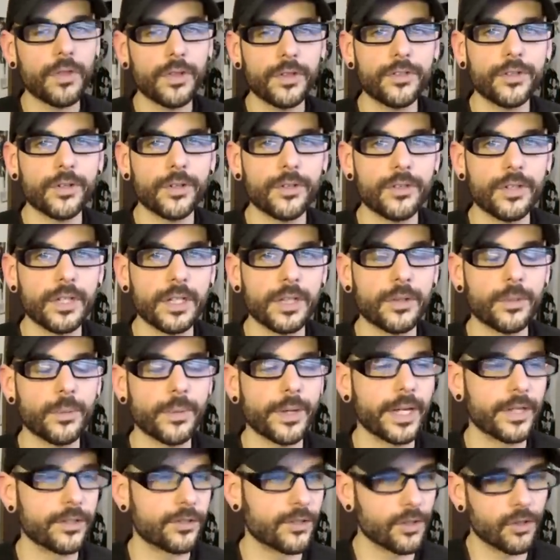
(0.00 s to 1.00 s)
this year's
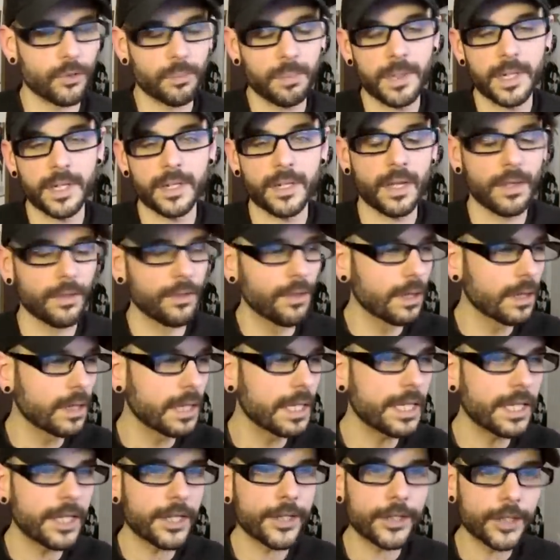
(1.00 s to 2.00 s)
E3 has just been the
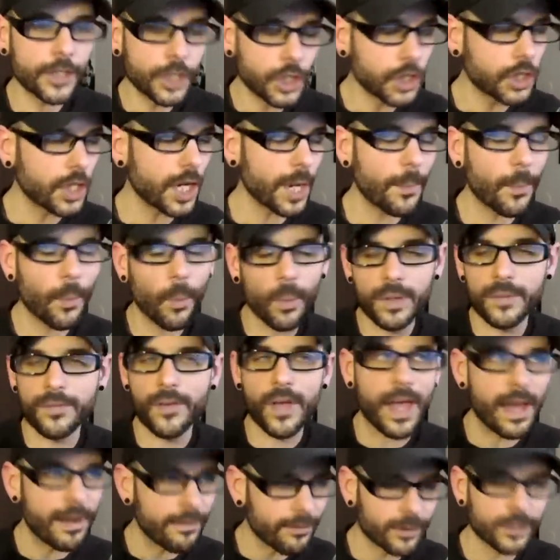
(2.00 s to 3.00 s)
leakiest ship we've
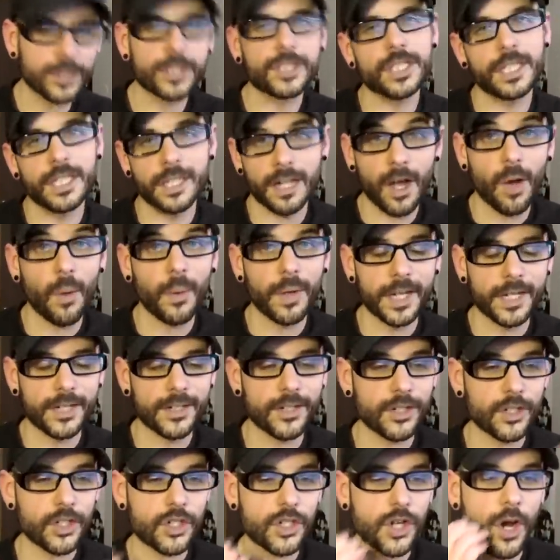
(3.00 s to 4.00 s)
ever seen going
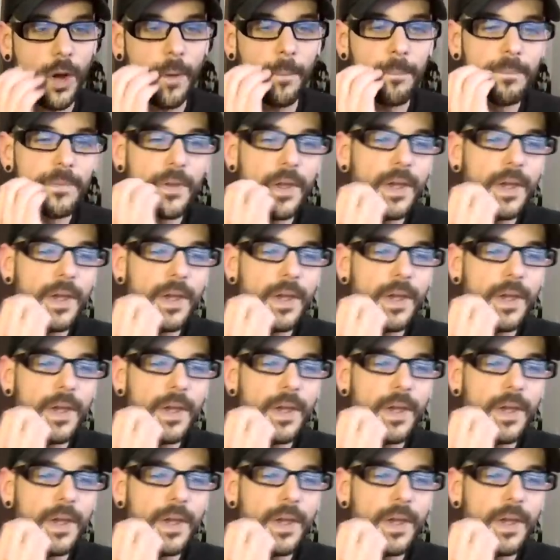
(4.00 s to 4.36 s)
into the show.